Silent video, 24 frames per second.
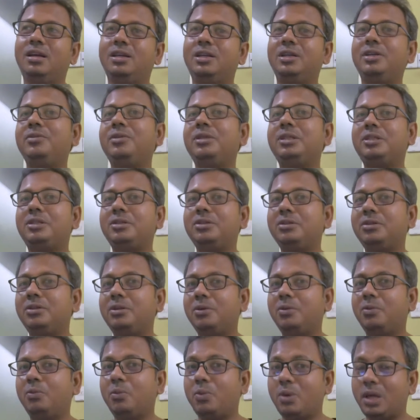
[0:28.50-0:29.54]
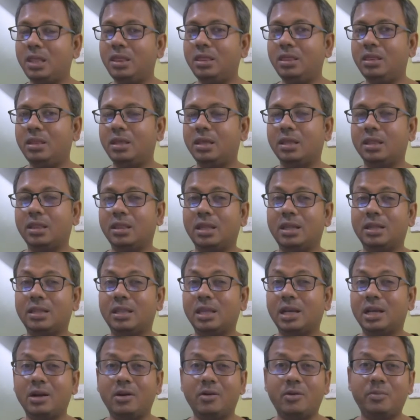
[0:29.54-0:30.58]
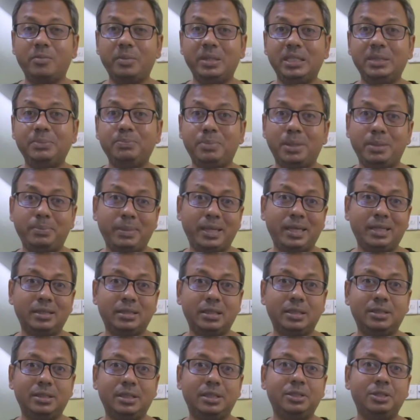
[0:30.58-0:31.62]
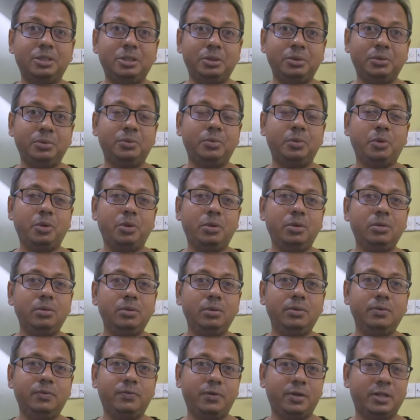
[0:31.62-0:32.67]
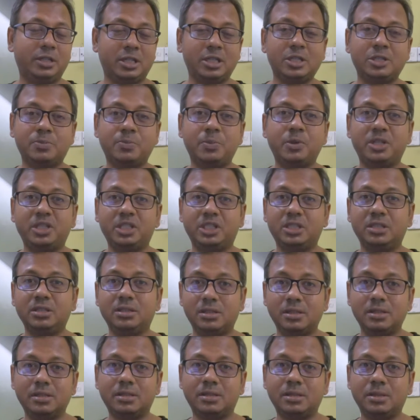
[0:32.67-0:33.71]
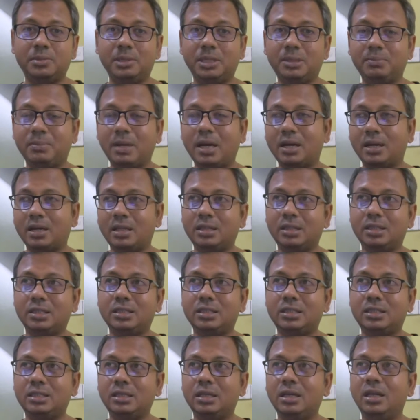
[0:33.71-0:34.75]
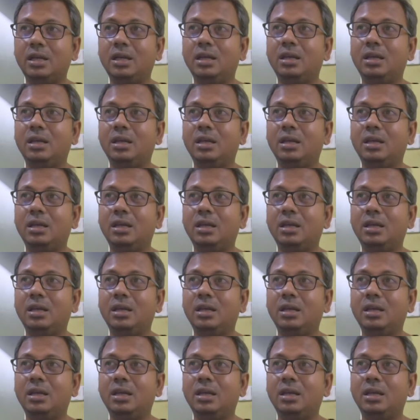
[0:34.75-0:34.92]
You need to know one thing, that the government implemented a new rule for transportation system in Bangladesh.